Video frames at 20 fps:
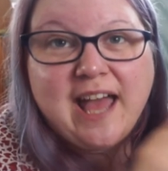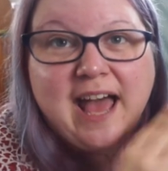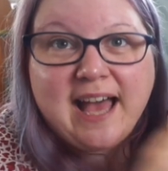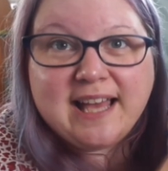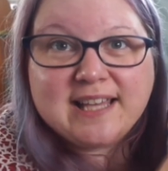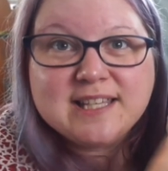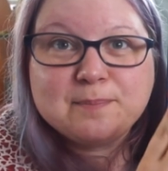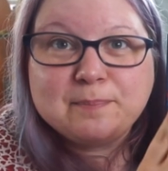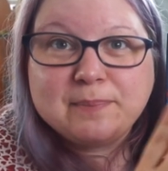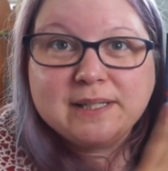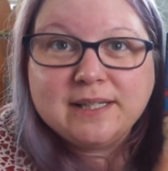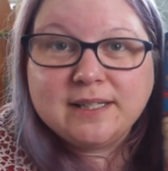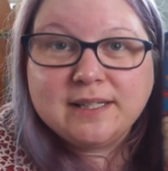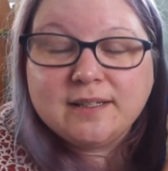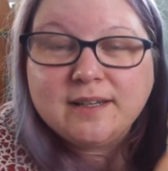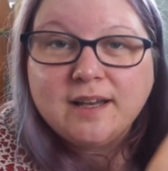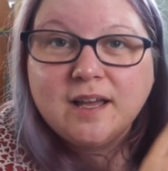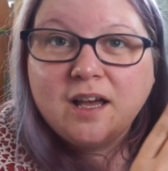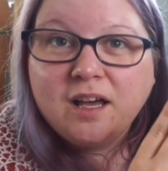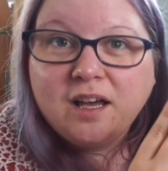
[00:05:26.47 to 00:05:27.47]
has
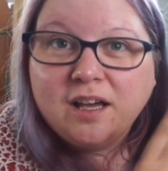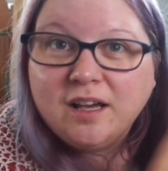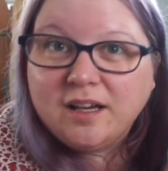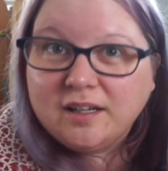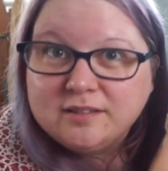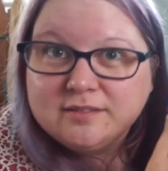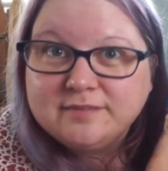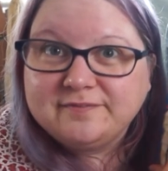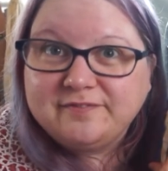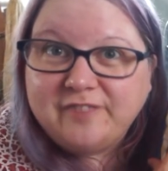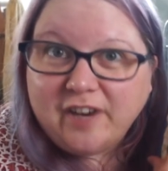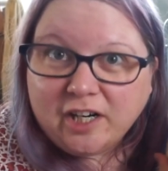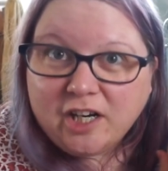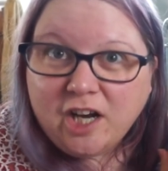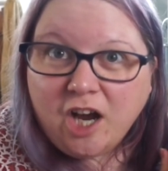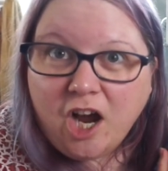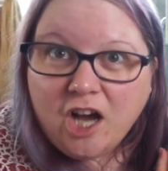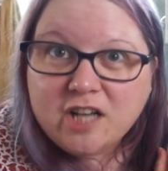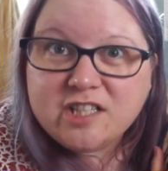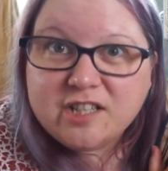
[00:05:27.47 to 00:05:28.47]
been very
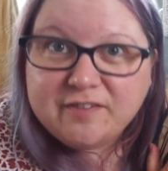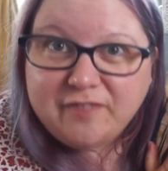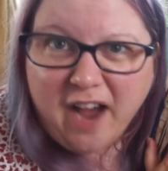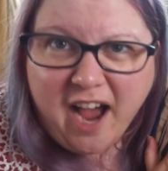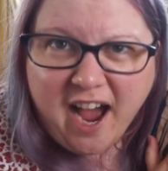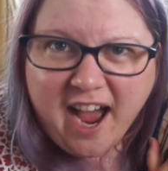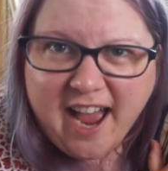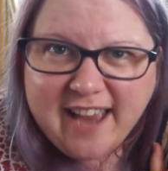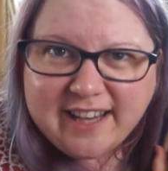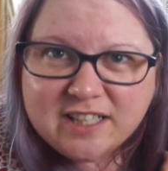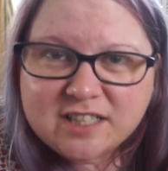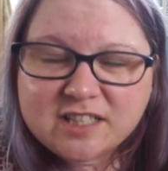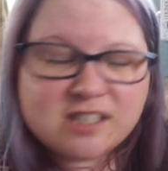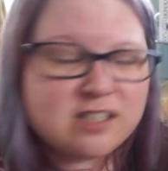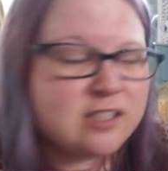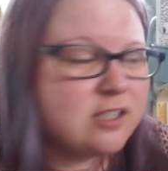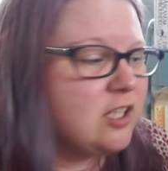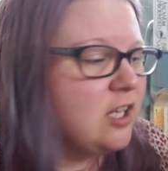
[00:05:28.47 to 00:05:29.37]
hard to find.